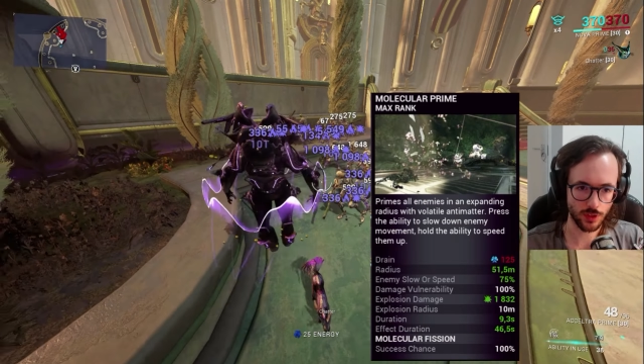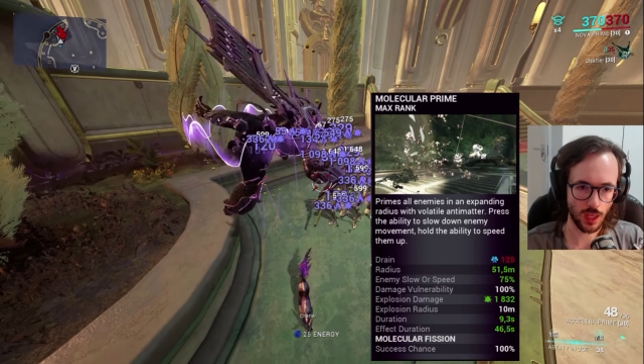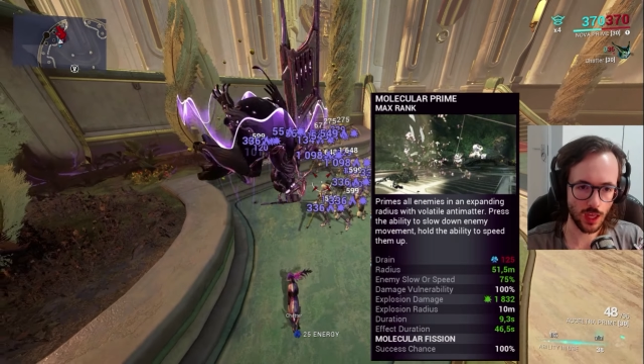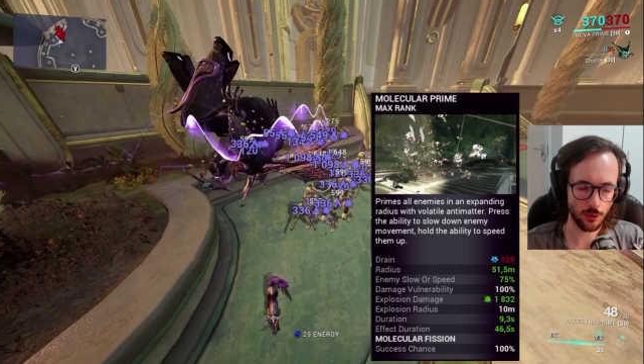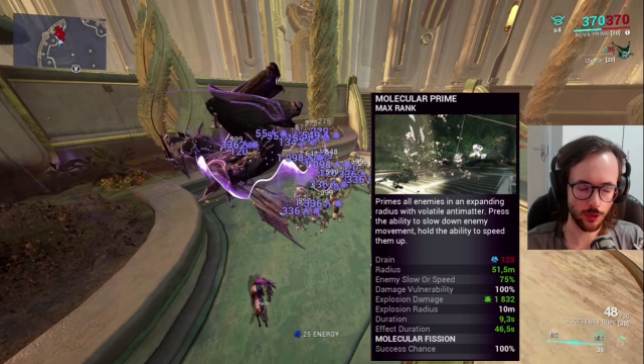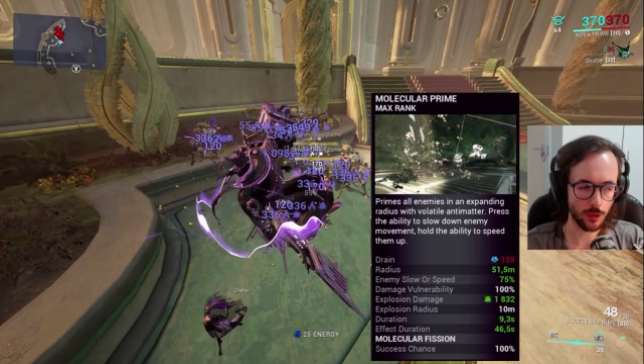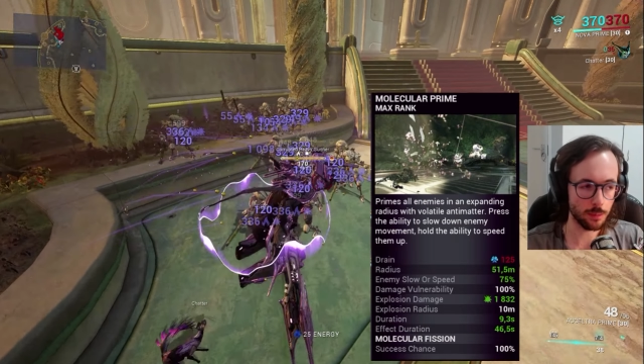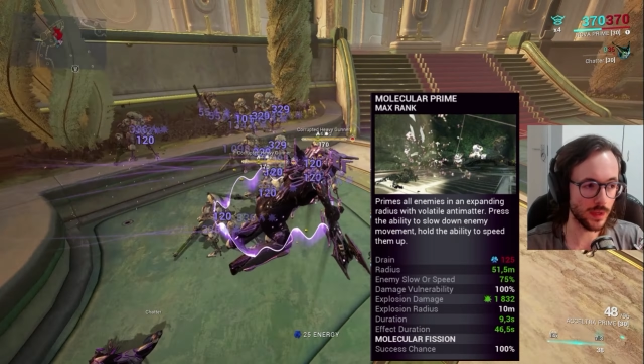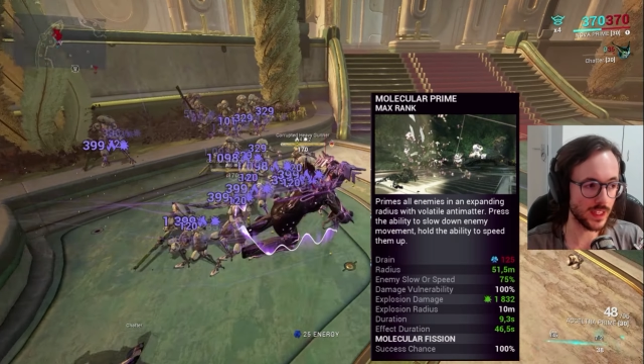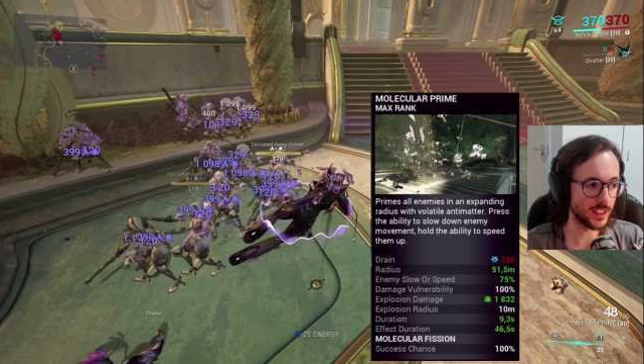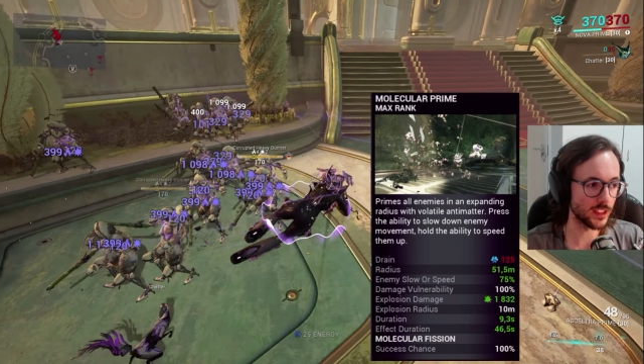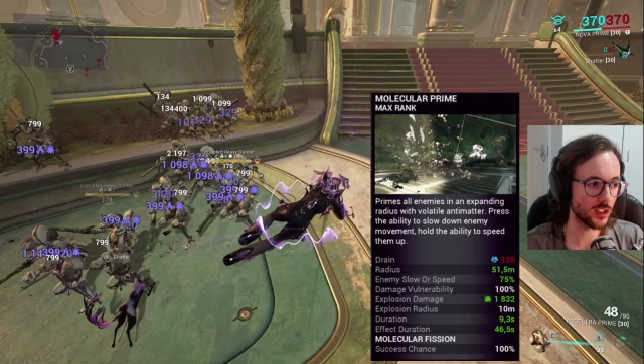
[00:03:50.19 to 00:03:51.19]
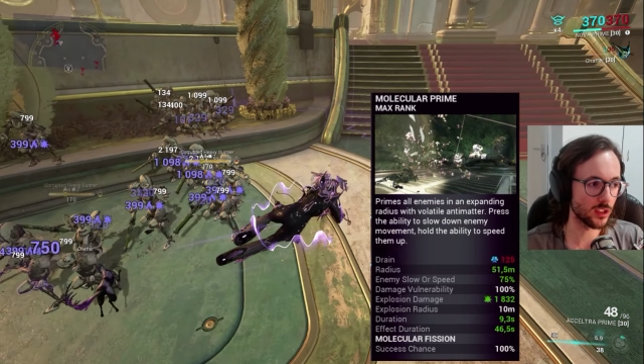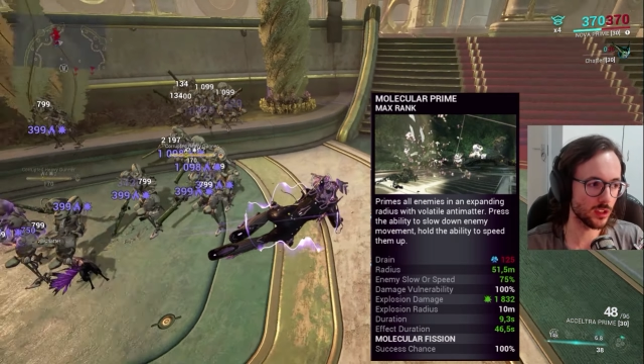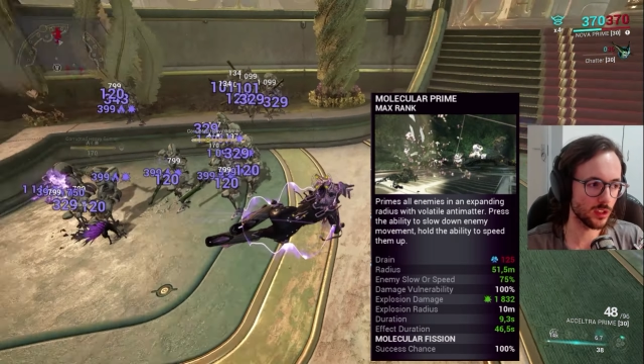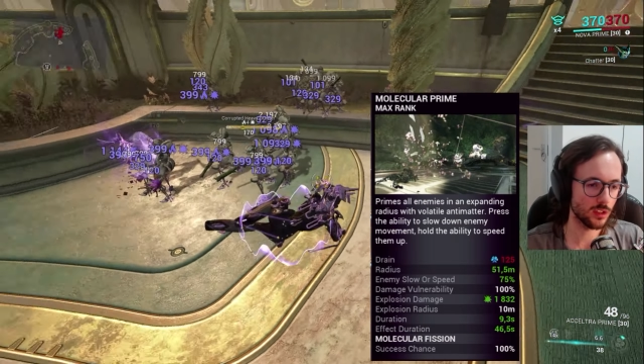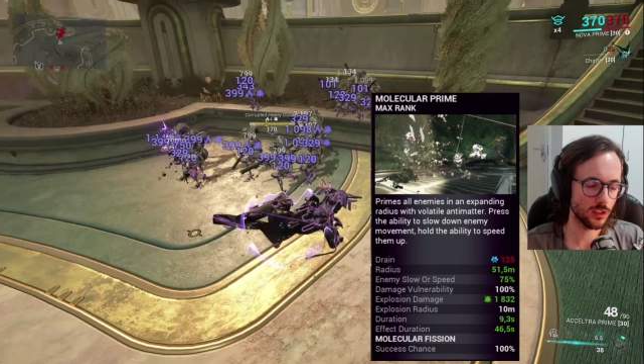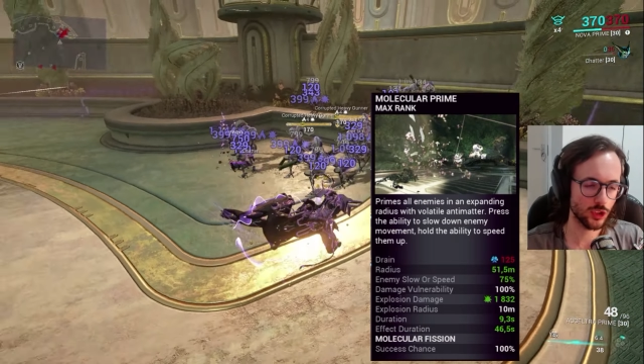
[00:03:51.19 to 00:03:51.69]
our base
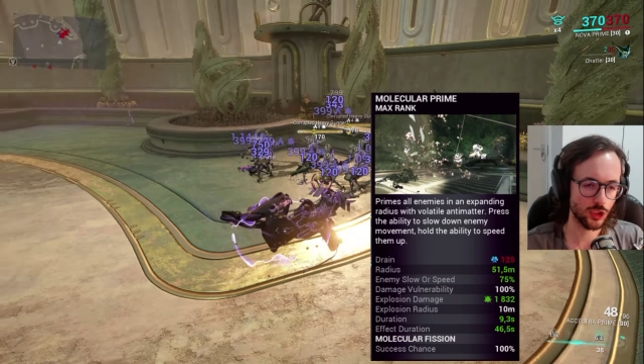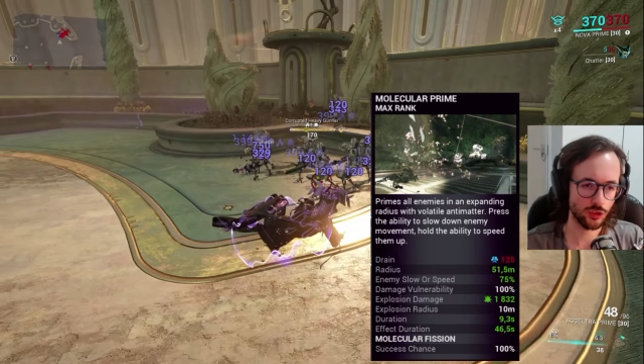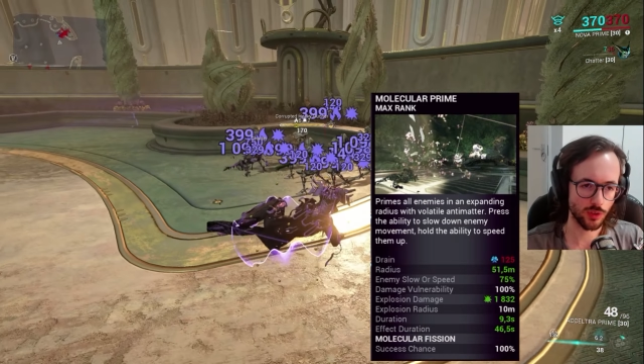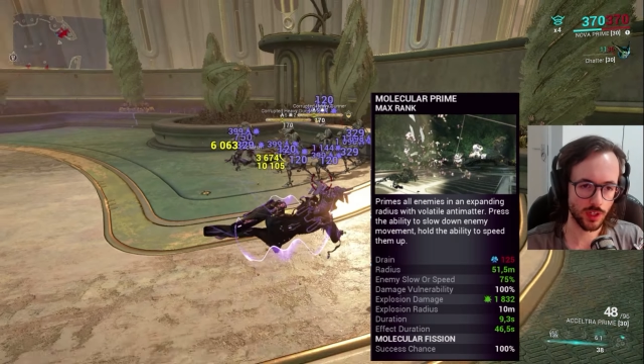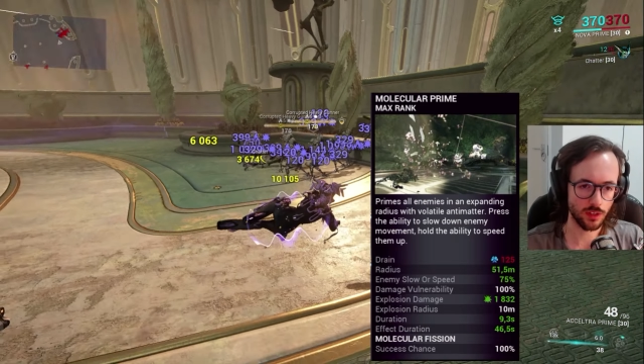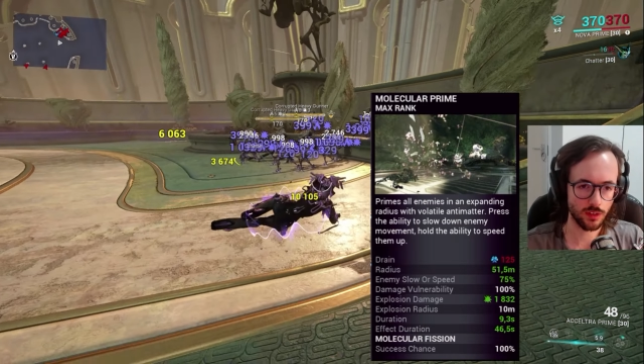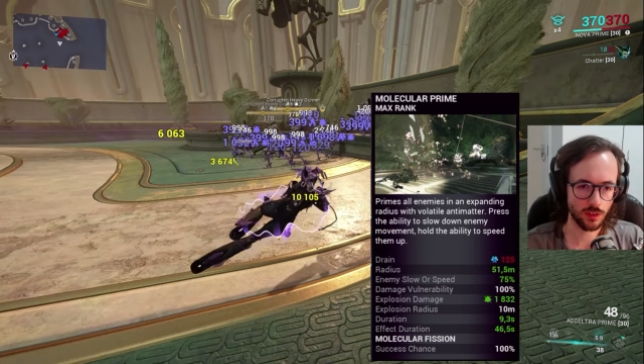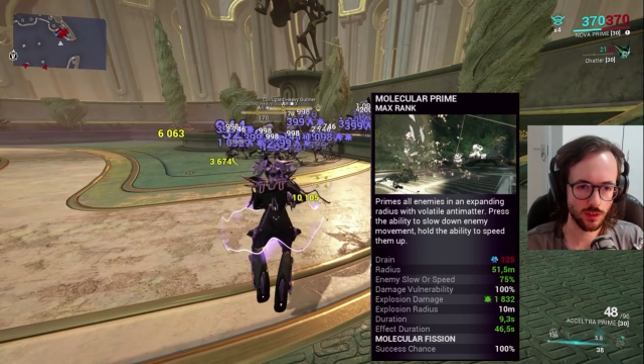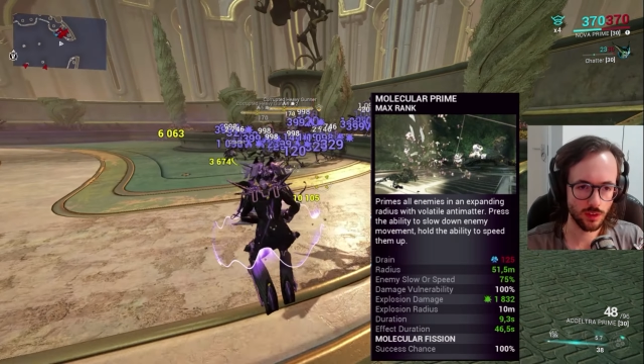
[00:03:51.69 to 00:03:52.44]
strength.